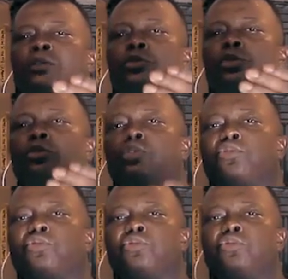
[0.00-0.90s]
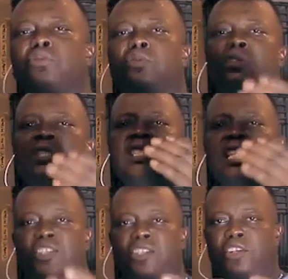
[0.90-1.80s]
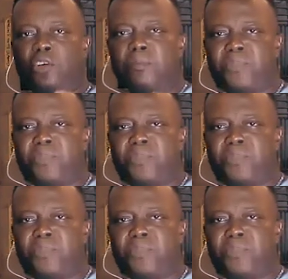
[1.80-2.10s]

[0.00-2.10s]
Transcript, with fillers: to go through gestation